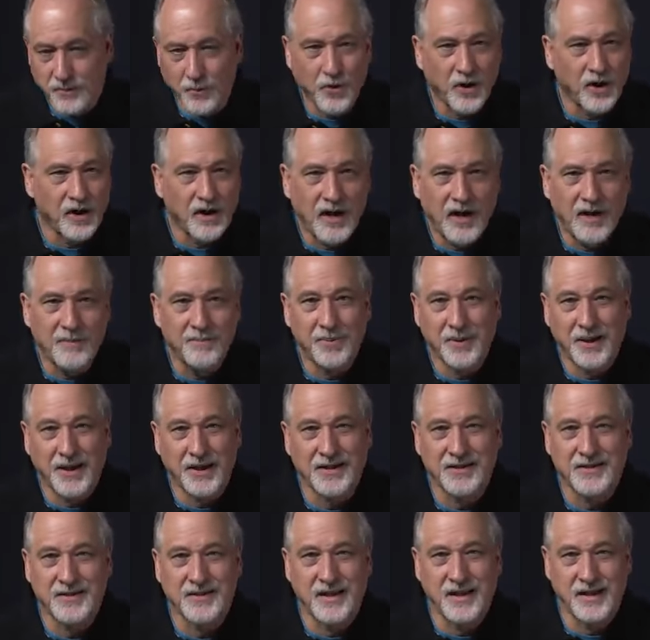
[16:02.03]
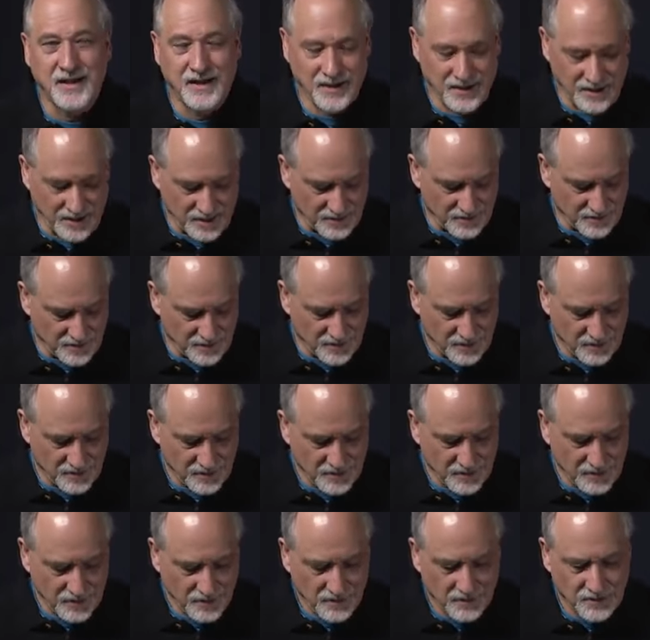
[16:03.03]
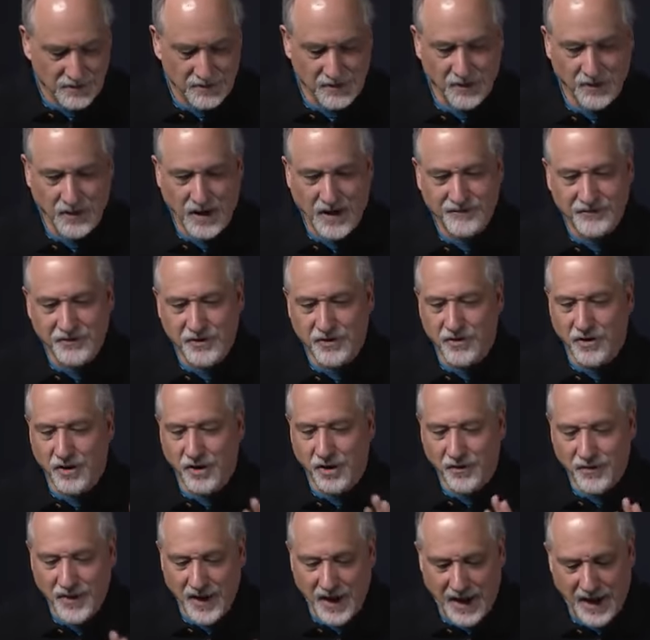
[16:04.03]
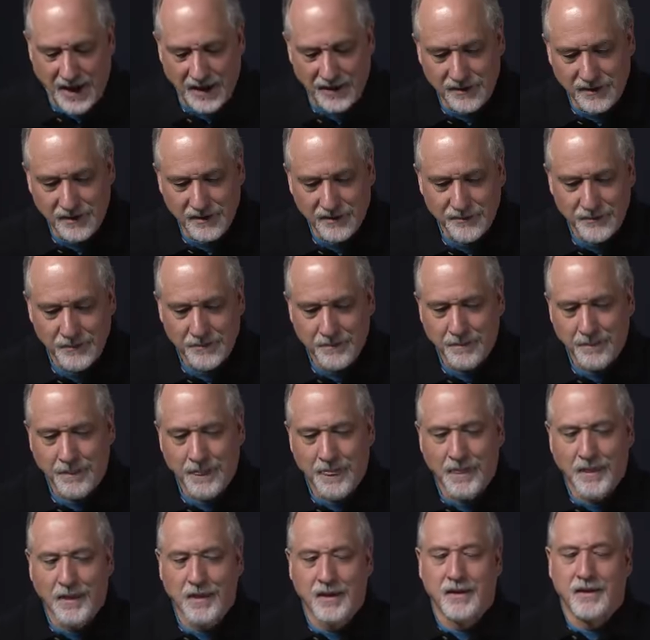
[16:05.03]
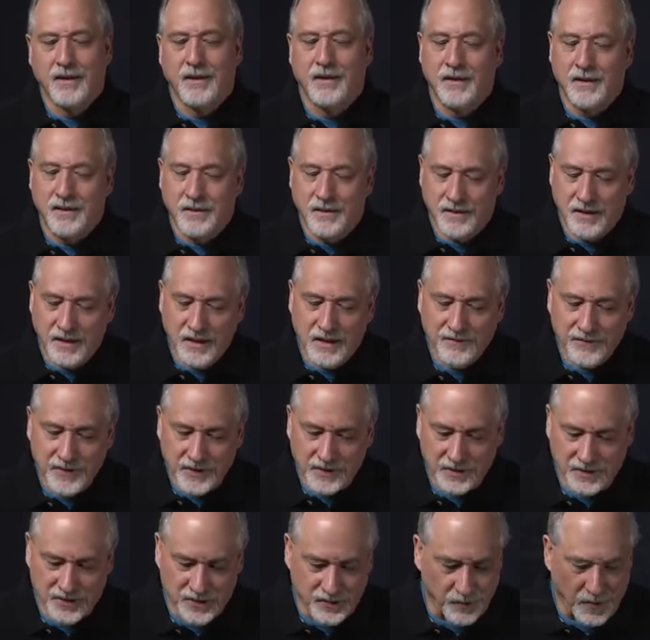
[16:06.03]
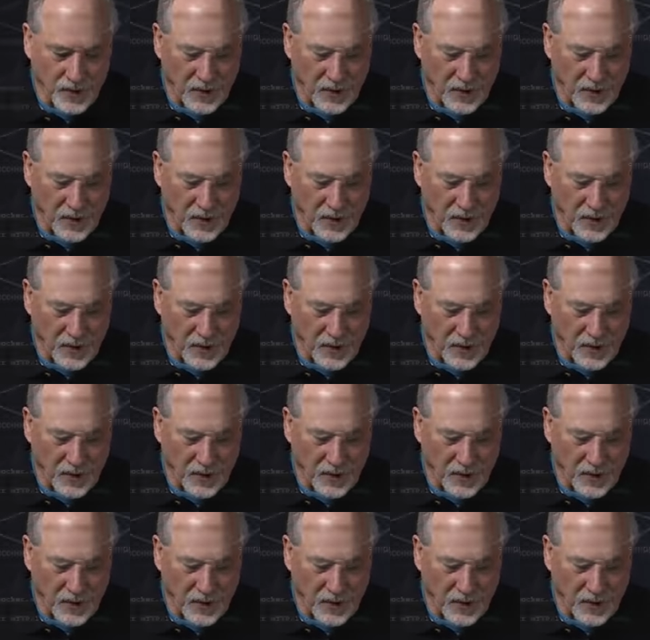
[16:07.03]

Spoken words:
more complex than it is. So after all that, think of it this